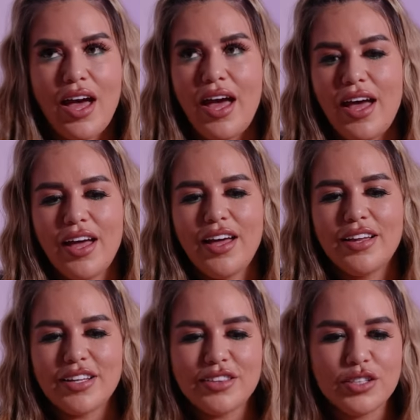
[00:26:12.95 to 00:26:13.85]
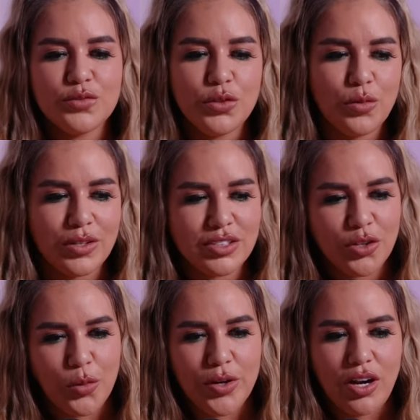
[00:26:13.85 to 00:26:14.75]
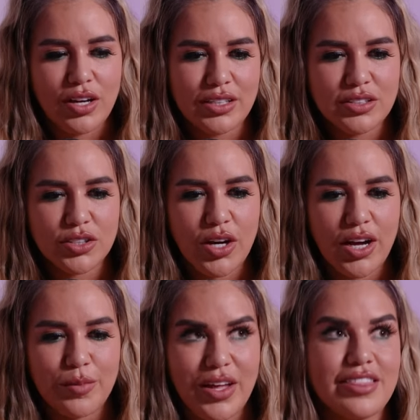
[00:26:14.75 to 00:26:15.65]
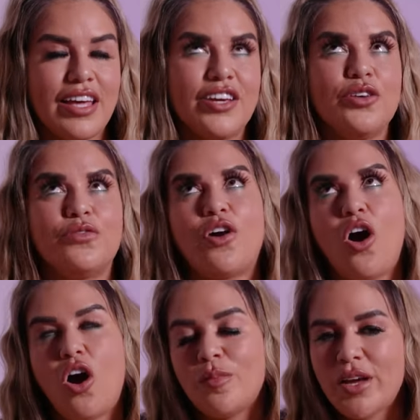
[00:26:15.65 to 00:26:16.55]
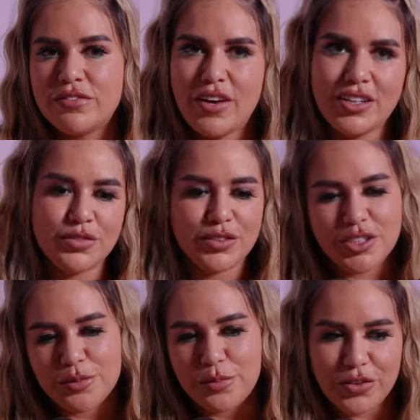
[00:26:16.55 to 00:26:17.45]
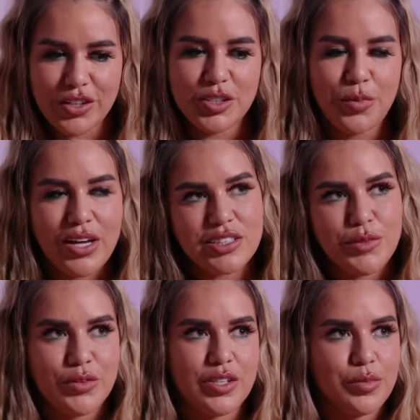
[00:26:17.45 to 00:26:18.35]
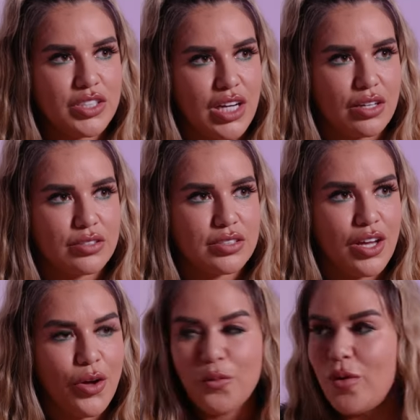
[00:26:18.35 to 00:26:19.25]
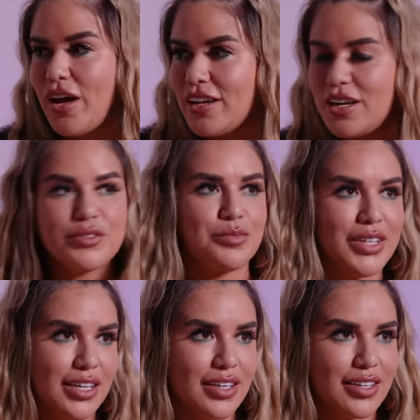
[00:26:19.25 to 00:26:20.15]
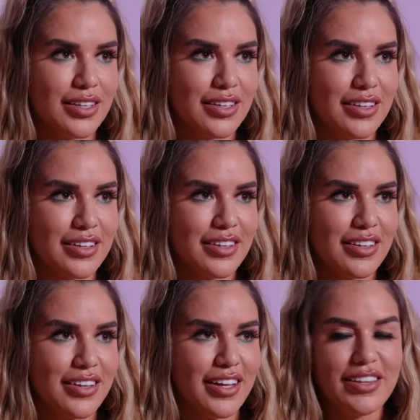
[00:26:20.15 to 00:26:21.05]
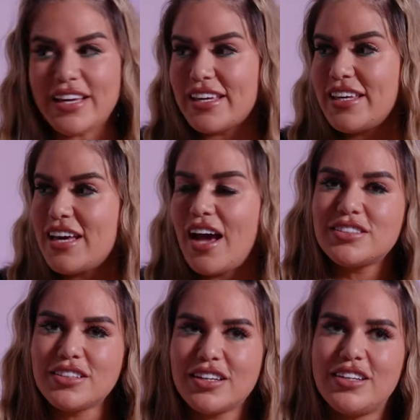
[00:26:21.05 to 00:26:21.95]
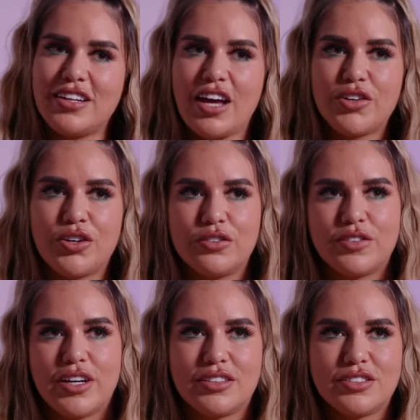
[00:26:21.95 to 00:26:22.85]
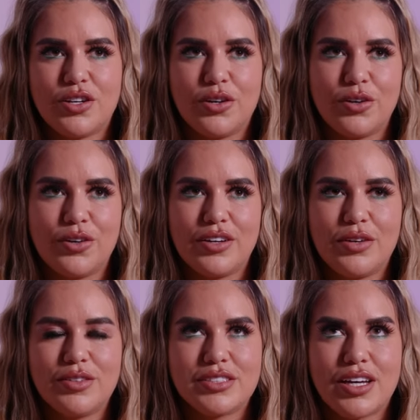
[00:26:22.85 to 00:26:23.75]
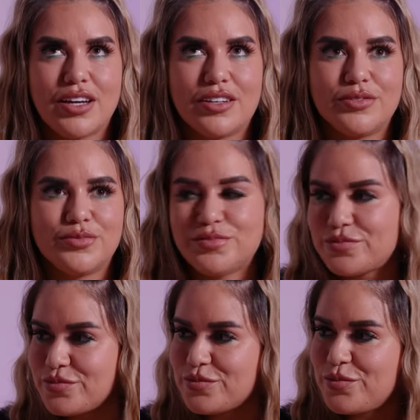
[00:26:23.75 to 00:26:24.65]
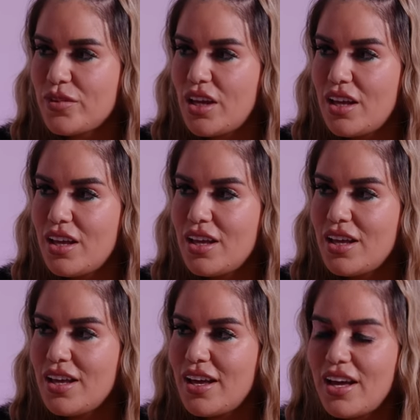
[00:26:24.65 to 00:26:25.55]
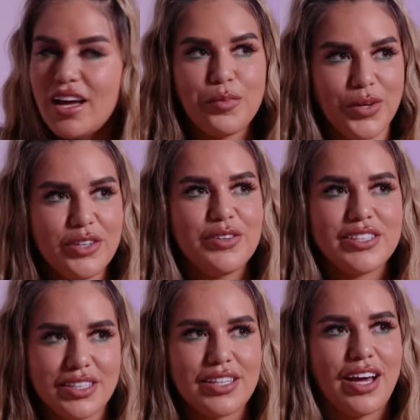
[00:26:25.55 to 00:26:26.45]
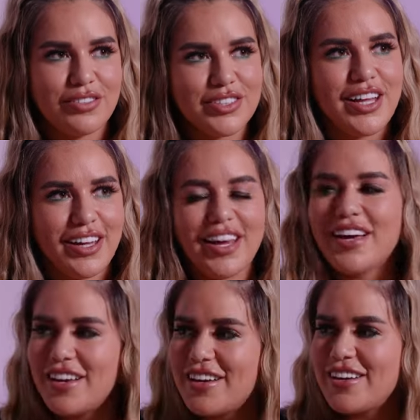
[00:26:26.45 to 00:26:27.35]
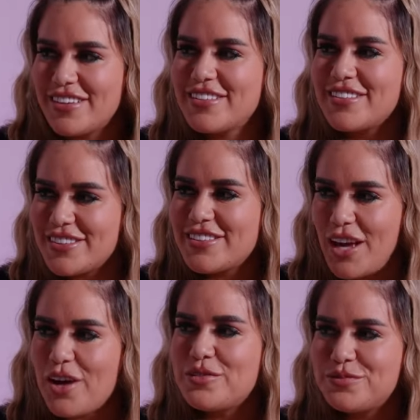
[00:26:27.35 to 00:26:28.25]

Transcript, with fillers: And this fool wants to go put on Instagram. Thank you for all my friends for su- for surprising me with a beach house when oh, it was no. me. Like he acted like he didn't have a girlfriend, so it was Did like. You, I hope you dumped him the next day pretty recently after that. Yeah. yeah. Okay, good for you. Yeah.